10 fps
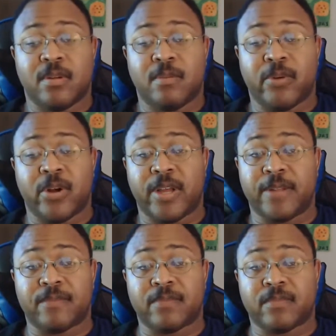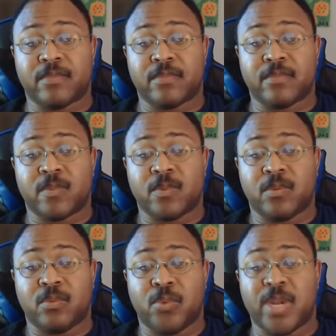But
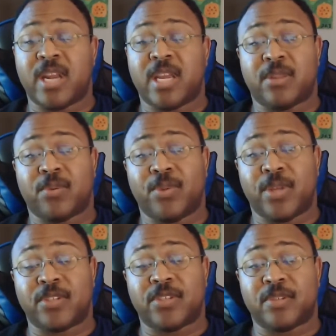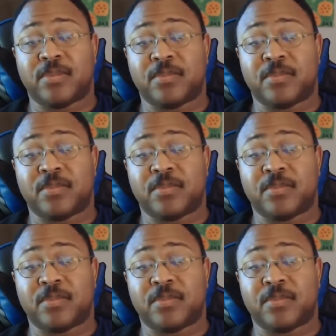we got to get through this.